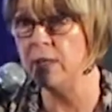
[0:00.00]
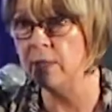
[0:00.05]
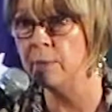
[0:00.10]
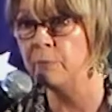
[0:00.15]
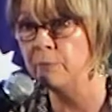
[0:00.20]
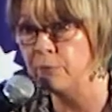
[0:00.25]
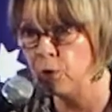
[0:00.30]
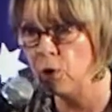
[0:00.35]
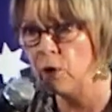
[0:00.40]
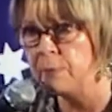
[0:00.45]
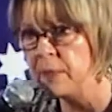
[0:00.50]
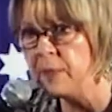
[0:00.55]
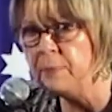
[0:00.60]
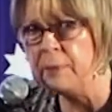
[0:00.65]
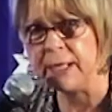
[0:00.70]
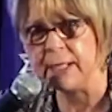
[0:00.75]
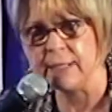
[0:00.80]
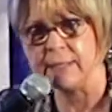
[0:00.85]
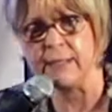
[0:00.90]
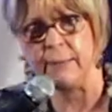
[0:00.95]
them for me,
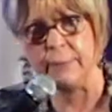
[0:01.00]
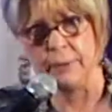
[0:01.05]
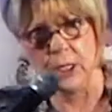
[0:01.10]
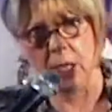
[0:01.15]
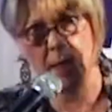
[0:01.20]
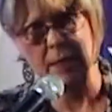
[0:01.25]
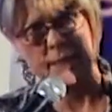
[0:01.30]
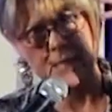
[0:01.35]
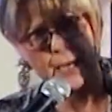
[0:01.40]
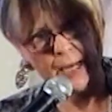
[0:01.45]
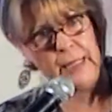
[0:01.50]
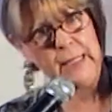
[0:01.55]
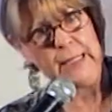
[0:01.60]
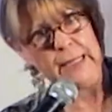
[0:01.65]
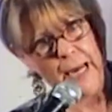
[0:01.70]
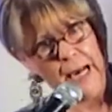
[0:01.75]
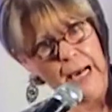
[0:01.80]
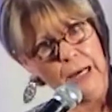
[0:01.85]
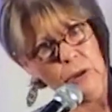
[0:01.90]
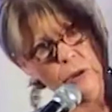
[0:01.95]
because they belong to
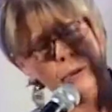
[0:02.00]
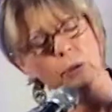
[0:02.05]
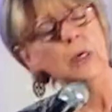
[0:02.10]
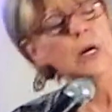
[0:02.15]
Eliyahu,